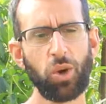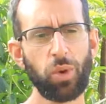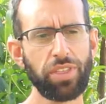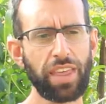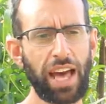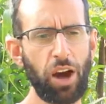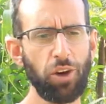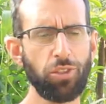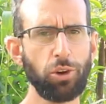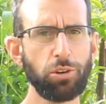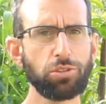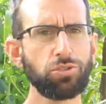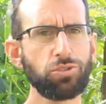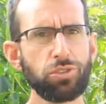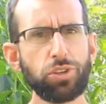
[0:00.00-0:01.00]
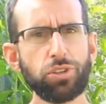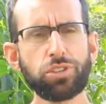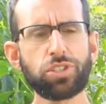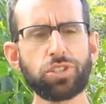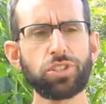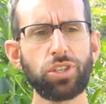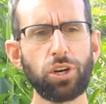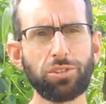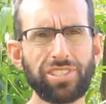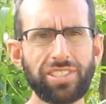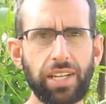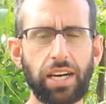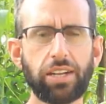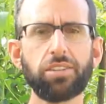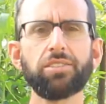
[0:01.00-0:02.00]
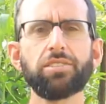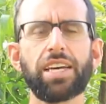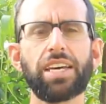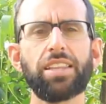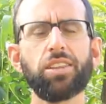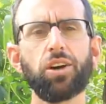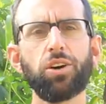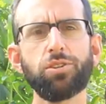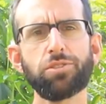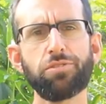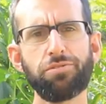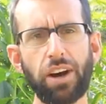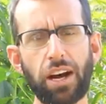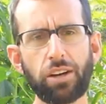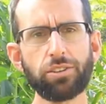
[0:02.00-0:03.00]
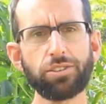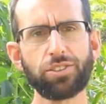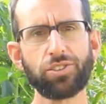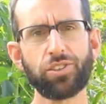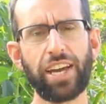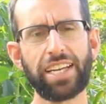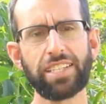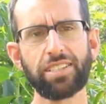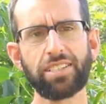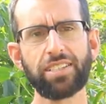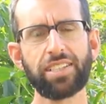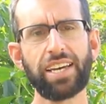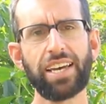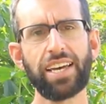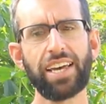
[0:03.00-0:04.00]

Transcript: without those roots, those tunnels, and those fungal strands,